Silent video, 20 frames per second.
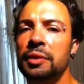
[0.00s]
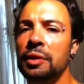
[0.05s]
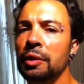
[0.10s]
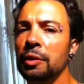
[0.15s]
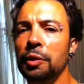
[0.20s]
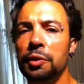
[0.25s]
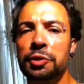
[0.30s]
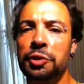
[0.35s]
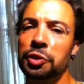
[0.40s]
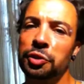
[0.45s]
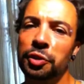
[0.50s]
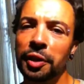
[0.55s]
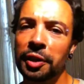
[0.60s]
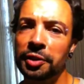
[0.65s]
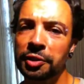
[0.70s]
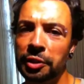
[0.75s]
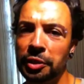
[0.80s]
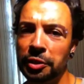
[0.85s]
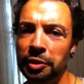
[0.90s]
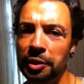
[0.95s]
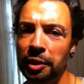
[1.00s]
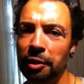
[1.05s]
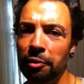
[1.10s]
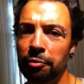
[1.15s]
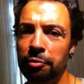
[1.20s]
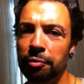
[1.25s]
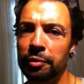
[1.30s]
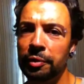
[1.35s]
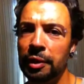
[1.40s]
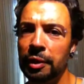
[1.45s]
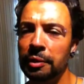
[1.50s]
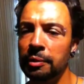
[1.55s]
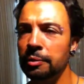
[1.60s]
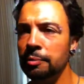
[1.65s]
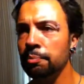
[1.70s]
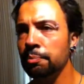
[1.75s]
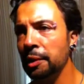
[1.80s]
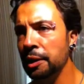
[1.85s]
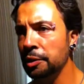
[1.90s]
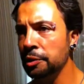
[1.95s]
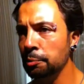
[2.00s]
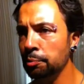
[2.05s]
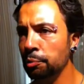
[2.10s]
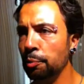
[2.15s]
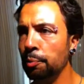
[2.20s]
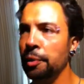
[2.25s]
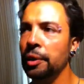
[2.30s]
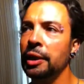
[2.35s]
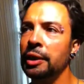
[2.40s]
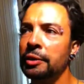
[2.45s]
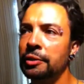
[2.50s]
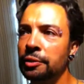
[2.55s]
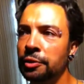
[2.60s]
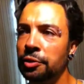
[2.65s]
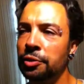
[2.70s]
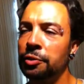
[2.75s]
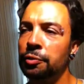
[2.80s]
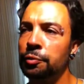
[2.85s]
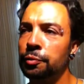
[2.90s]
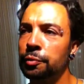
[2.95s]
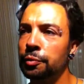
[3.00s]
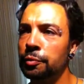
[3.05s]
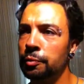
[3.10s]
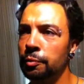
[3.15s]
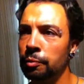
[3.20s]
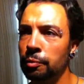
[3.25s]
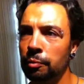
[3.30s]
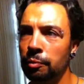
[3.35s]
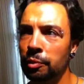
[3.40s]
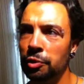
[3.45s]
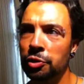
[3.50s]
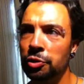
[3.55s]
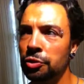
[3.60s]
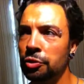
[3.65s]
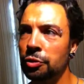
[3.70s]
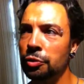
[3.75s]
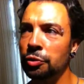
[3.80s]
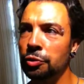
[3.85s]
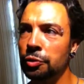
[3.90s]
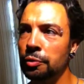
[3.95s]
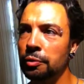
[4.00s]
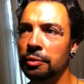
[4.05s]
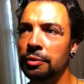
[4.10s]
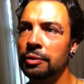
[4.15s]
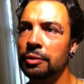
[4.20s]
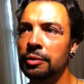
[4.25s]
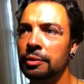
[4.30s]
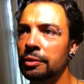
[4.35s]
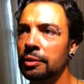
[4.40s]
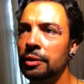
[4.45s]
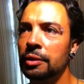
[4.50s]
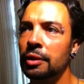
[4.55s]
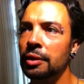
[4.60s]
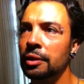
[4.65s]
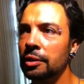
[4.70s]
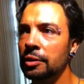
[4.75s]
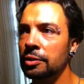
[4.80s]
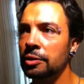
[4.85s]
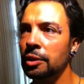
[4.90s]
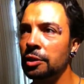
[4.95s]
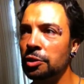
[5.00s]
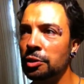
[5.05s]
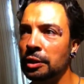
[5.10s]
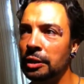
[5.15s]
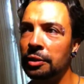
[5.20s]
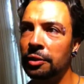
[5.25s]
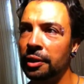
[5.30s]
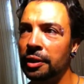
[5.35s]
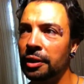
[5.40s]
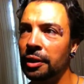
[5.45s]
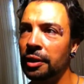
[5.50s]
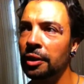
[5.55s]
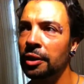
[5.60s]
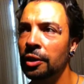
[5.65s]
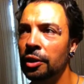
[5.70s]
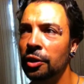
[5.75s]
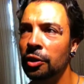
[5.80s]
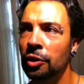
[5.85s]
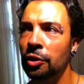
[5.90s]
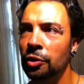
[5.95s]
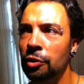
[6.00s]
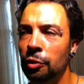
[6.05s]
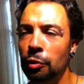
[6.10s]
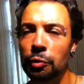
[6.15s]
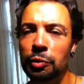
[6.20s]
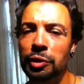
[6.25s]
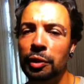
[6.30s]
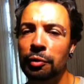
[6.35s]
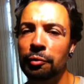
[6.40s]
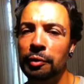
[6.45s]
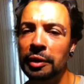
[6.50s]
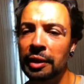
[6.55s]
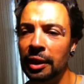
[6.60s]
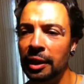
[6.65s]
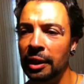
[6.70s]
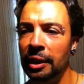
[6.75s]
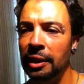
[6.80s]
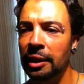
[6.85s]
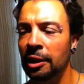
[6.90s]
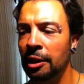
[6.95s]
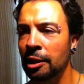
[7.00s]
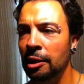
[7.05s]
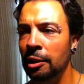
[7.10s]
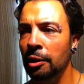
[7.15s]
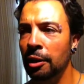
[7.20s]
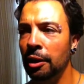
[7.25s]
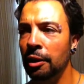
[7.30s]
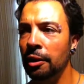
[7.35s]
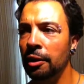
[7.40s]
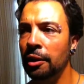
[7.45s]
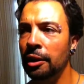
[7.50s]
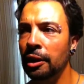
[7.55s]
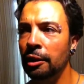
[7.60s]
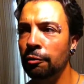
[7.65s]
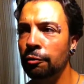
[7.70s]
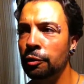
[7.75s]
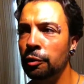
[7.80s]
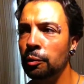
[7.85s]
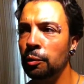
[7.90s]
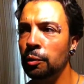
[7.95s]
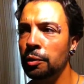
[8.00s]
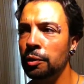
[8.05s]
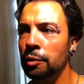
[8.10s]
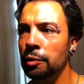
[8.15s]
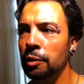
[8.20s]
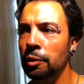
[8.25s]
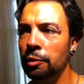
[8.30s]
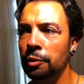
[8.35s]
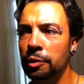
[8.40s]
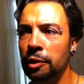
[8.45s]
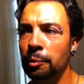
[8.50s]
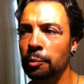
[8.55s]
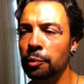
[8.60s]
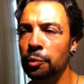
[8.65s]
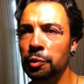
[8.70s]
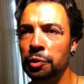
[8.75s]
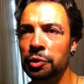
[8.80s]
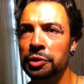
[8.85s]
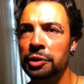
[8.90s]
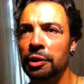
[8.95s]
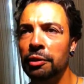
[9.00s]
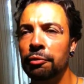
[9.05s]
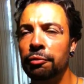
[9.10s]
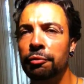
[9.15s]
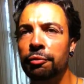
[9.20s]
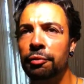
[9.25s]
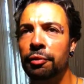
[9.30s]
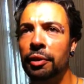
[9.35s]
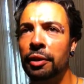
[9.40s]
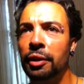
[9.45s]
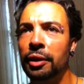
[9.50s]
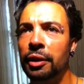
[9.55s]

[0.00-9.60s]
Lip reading: lots of sciencey stuff and basic preparedness, which you should essentially kind of use every day. If you want to look at more stuff